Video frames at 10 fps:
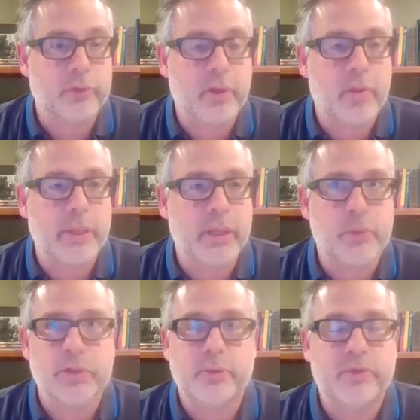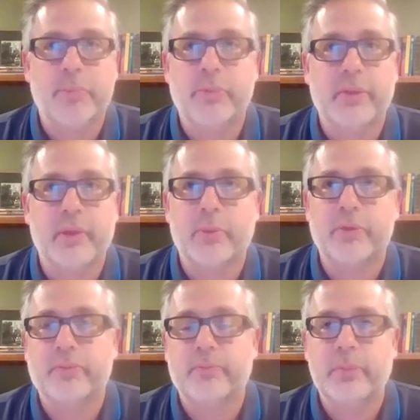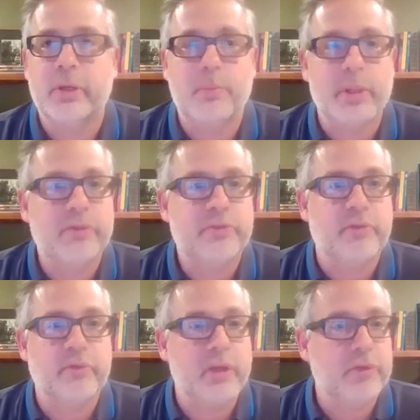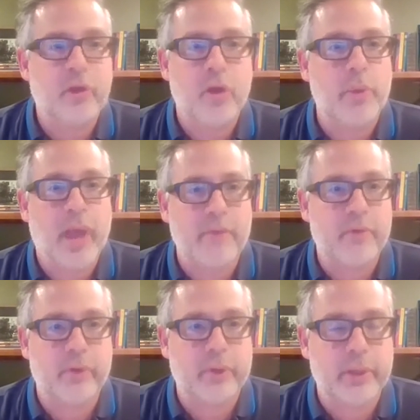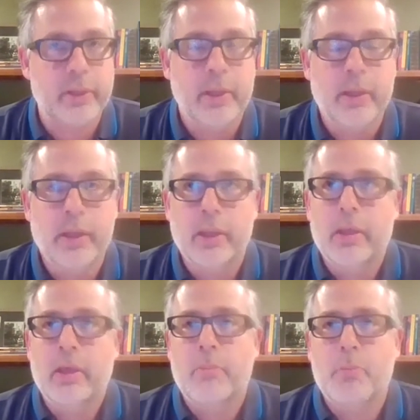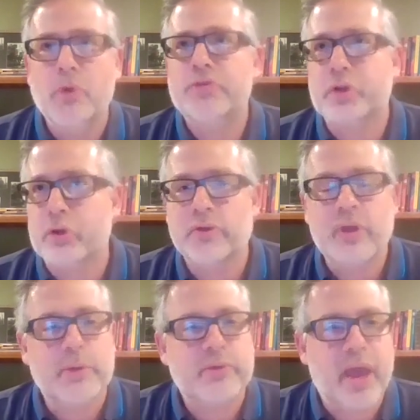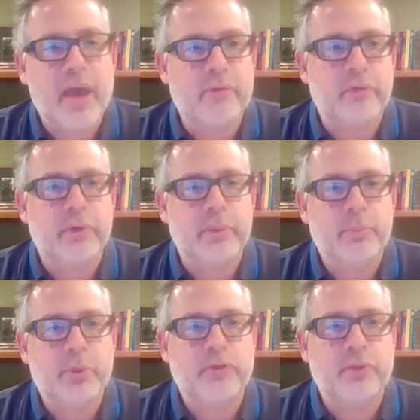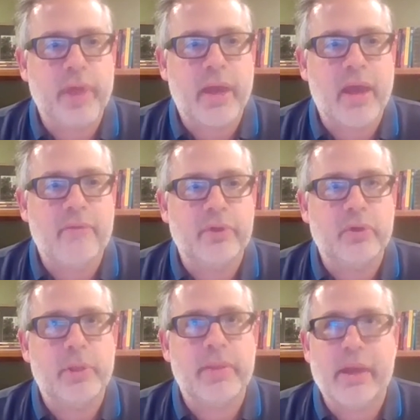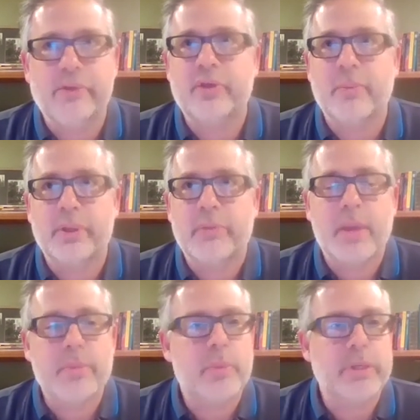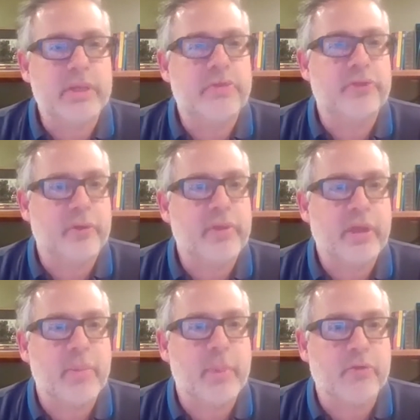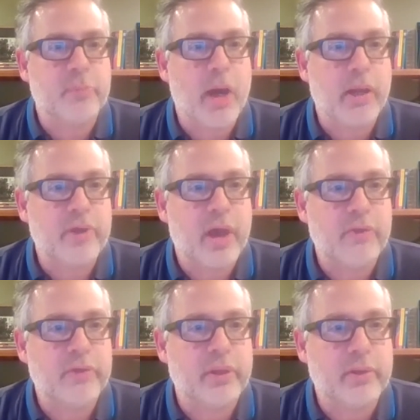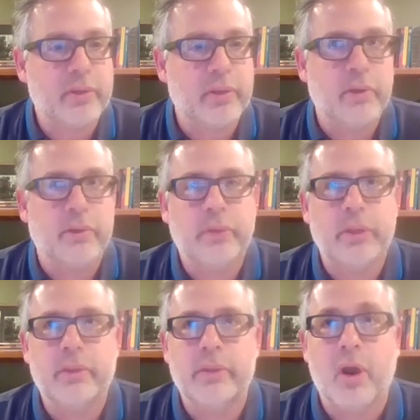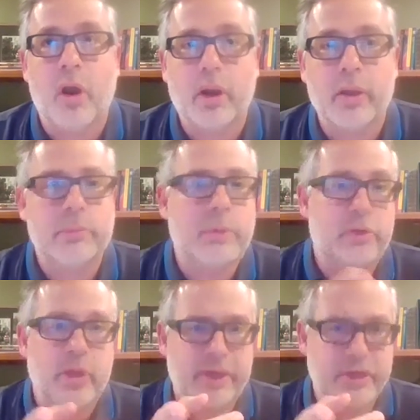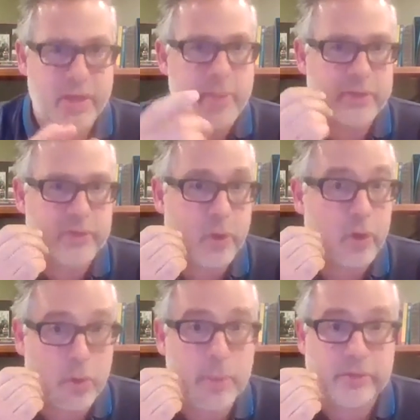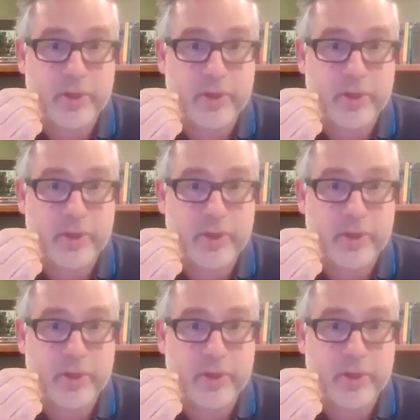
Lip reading: that are coming in, which was something that was, big several years ago, and we haven't really, most journals, I would say, haven't really pursued that avenue, but that is something maybe we need to start thinking about, is monetizing, the art. I think Jay mentioned an article-based